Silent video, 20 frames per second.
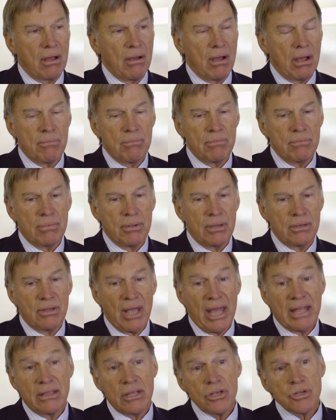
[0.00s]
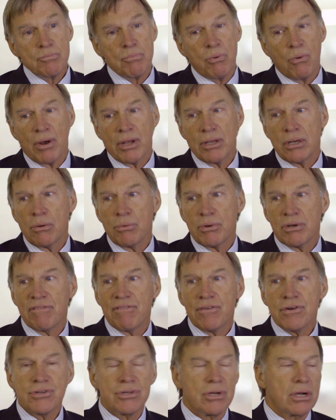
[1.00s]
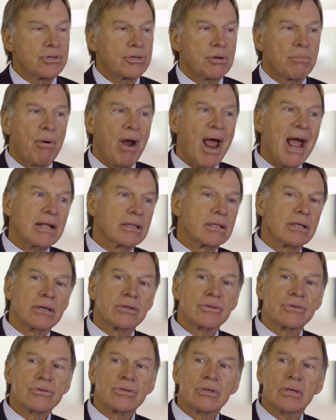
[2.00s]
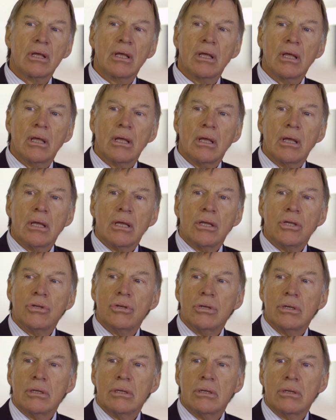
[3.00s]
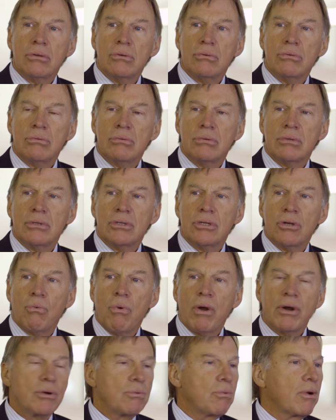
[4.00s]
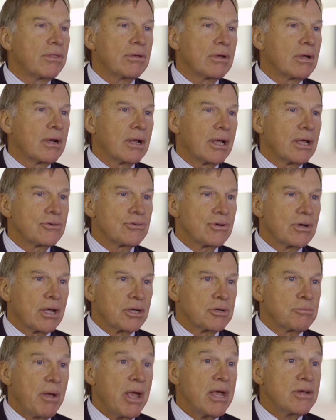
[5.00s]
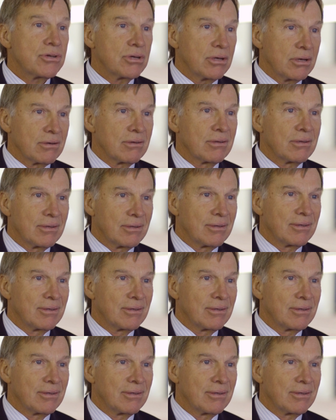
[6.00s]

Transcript: I'm, at this point, you know, when you first start your practice, you're wondering whether you're going to get your next patient.